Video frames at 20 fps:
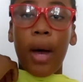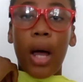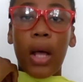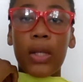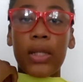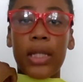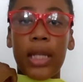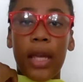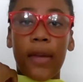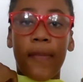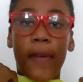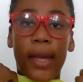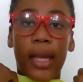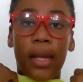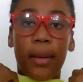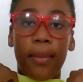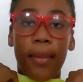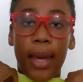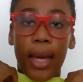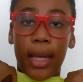I'll see if I
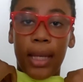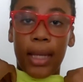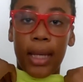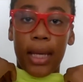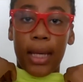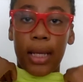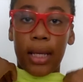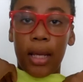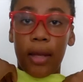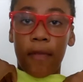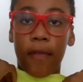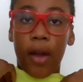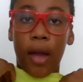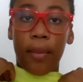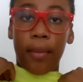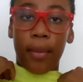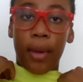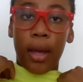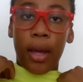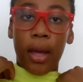can make it. If
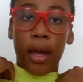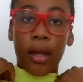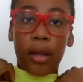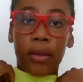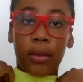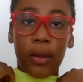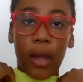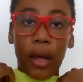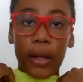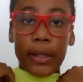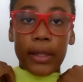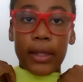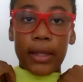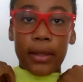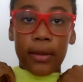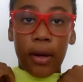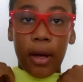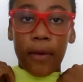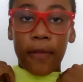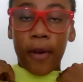I'm
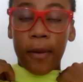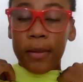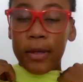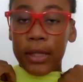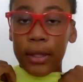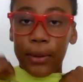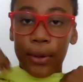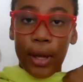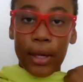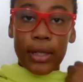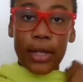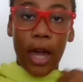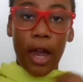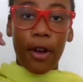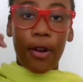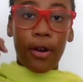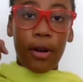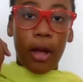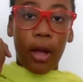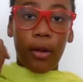still not
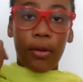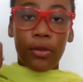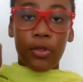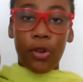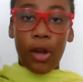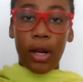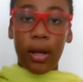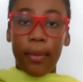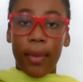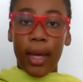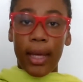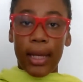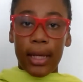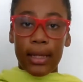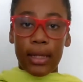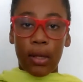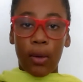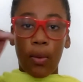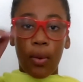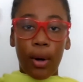tired, I'll try to make
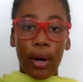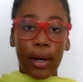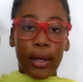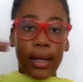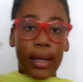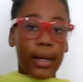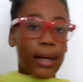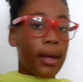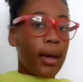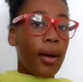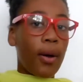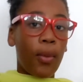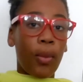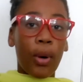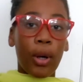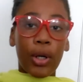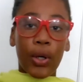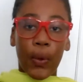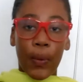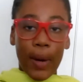it to work, and
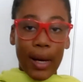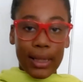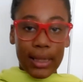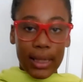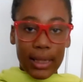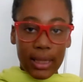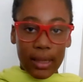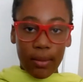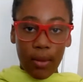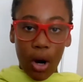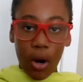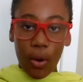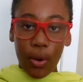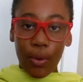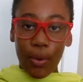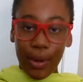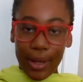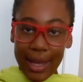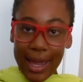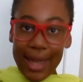we'll correct it
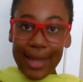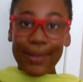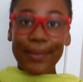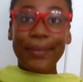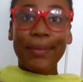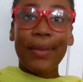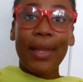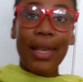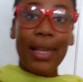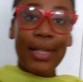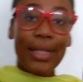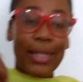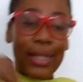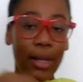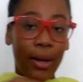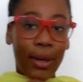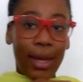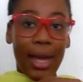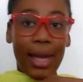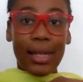tomorrow, okay?
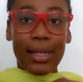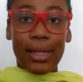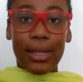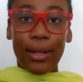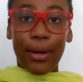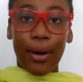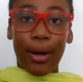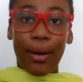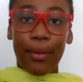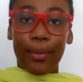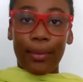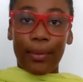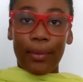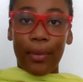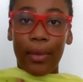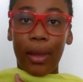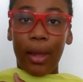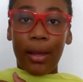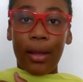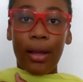So yeah, so
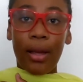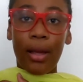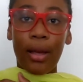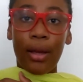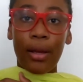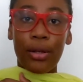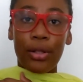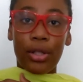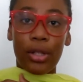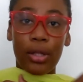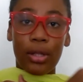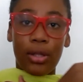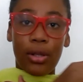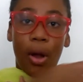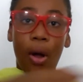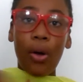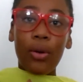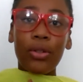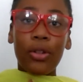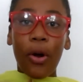just
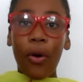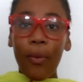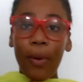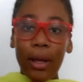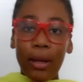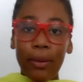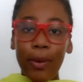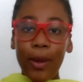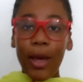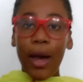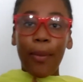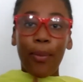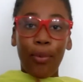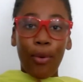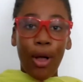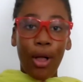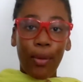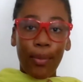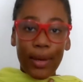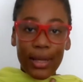don't wake me up
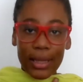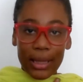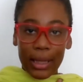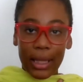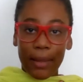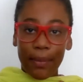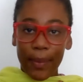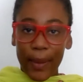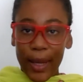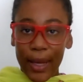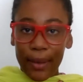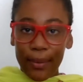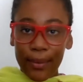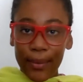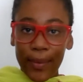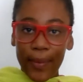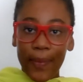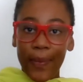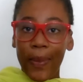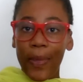while I'll be
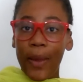sleeping.